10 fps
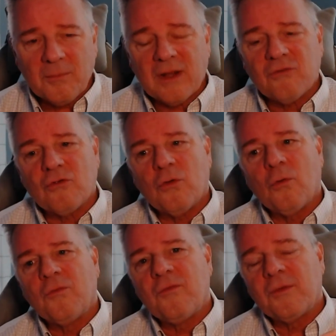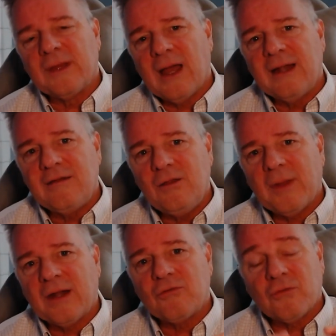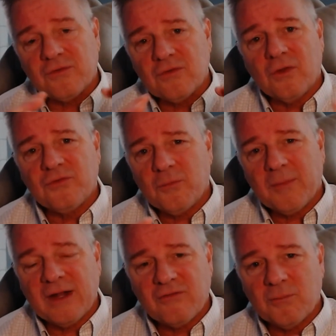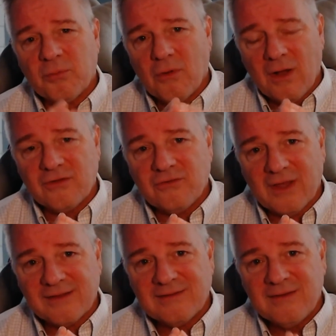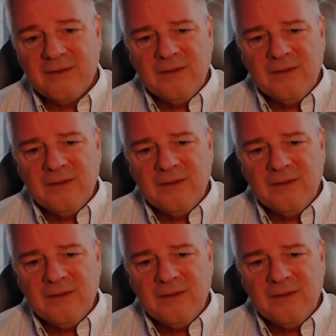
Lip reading: manager or for the IT manager that's also managing projects,